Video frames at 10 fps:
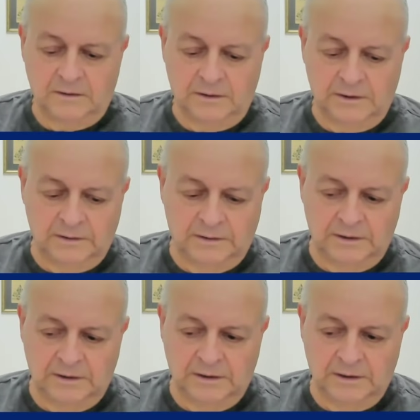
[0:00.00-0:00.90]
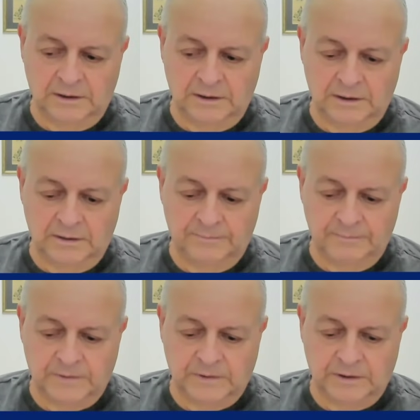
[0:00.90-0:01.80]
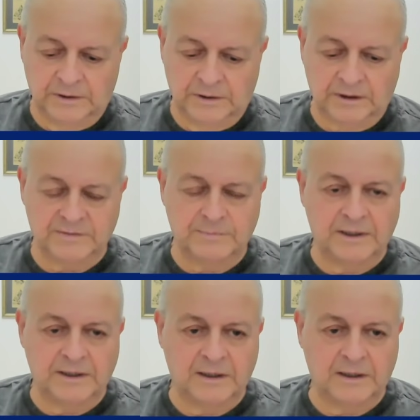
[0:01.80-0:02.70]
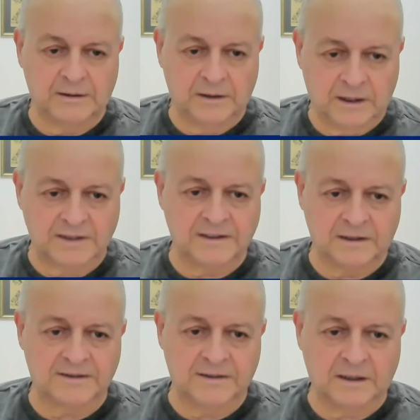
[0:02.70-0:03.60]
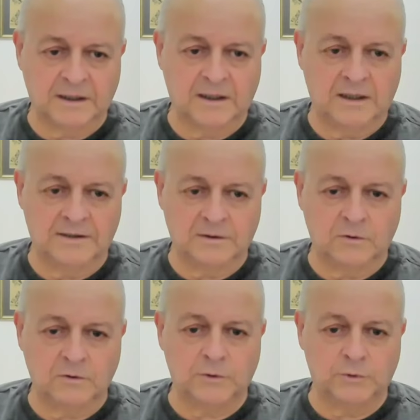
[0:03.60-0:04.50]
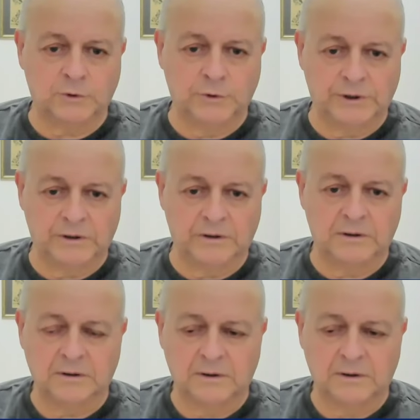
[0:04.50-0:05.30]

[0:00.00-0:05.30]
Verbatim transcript: And uh, uh, Hezbollah, Hassan Nasrallah is also doing